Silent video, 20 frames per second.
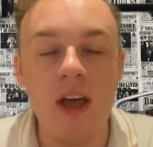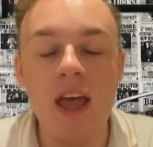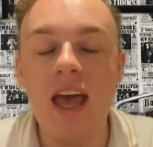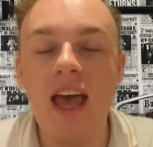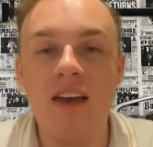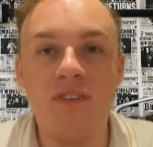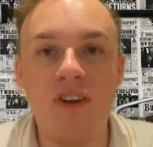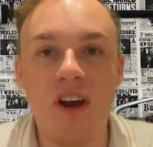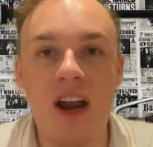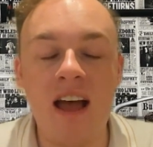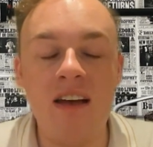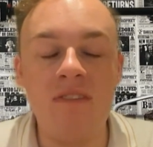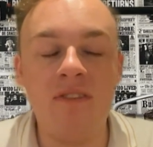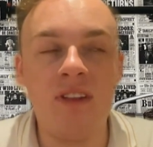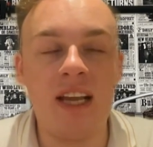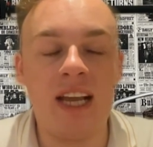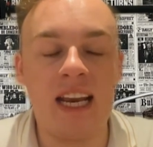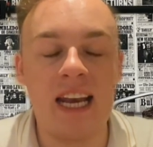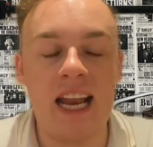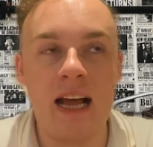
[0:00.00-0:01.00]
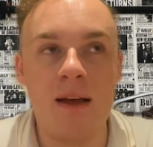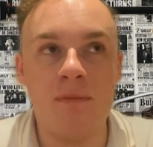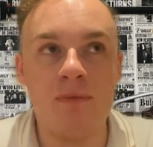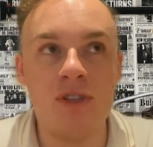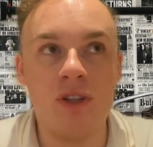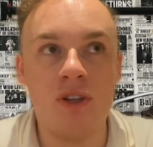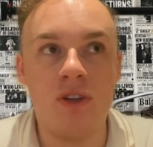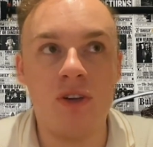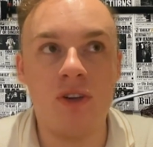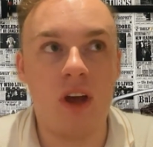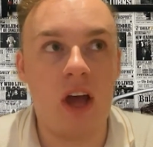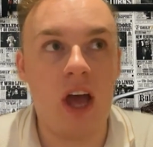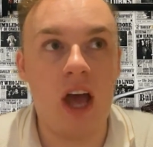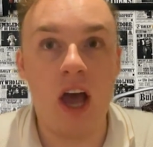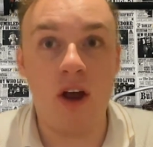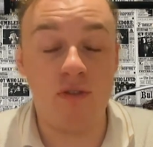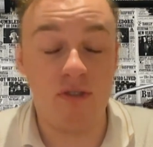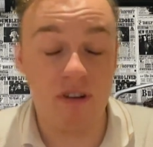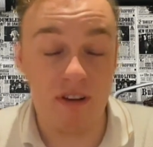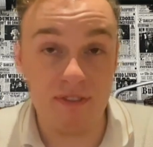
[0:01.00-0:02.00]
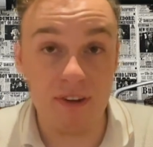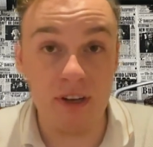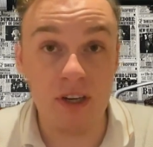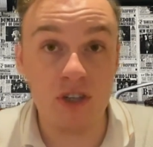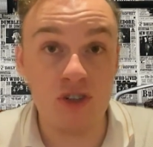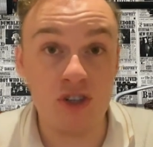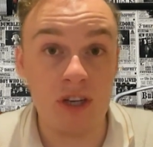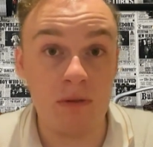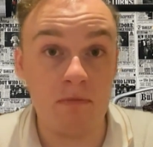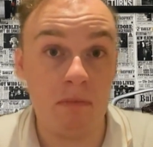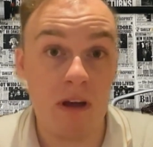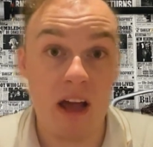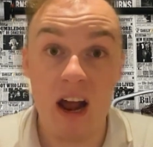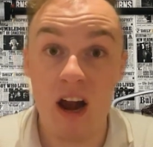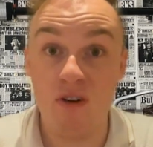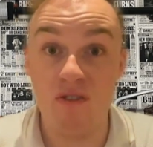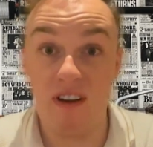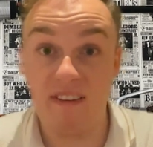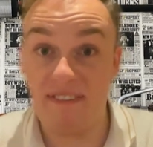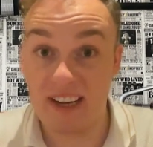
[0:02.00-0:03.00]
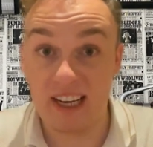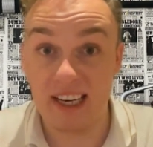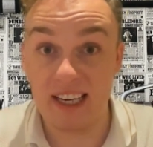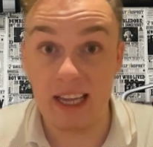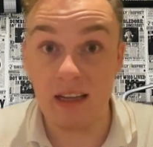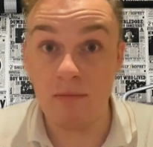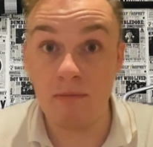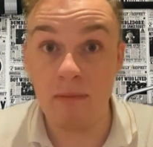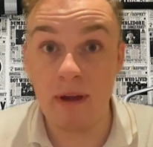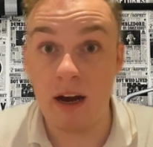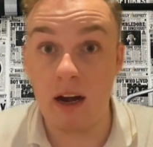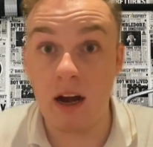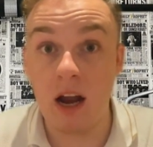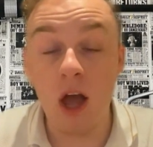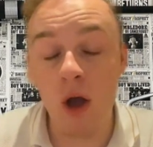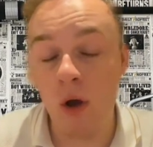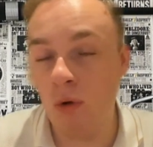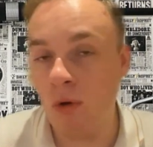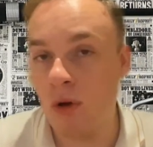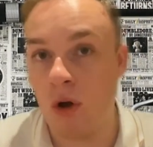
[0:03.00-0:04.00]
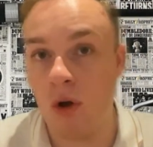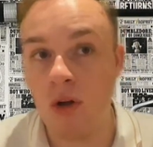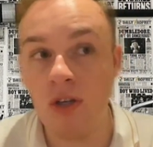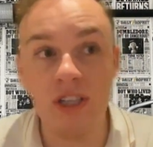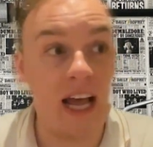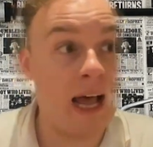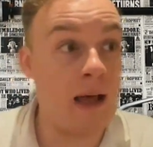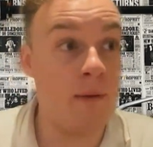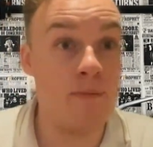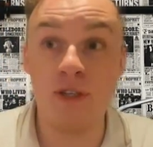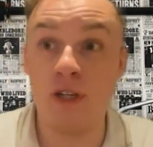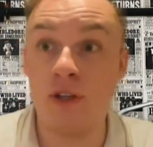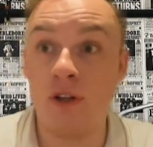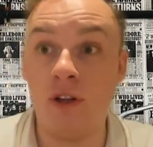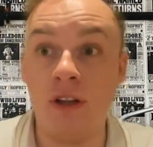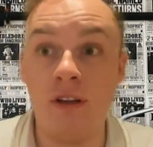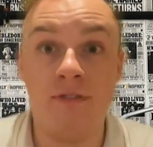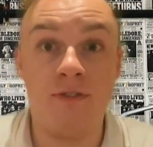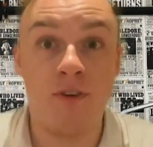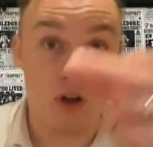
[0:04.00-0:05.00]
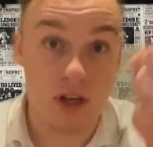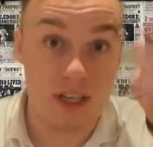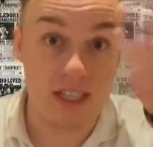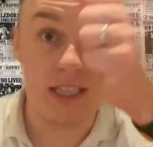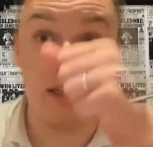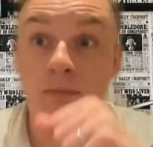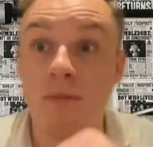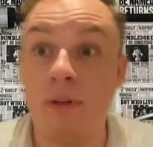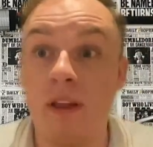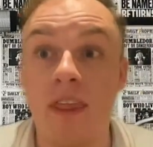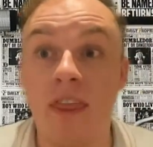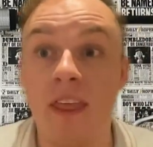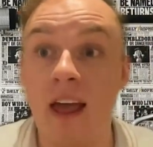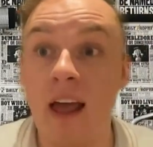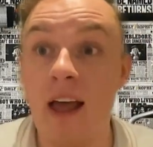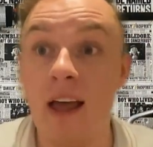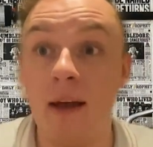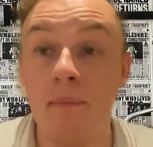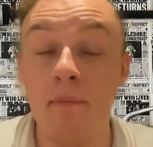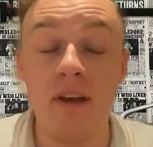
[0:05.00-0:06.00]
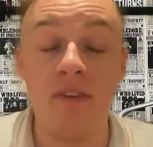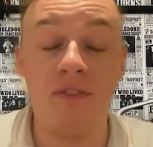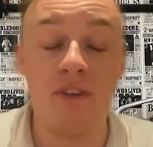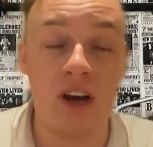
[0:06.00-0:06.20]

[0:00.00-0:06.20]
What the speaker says: If you're having like an absolute horrific dream, horrific nightmare, oh God, absolutely fall asleep like that. But if you're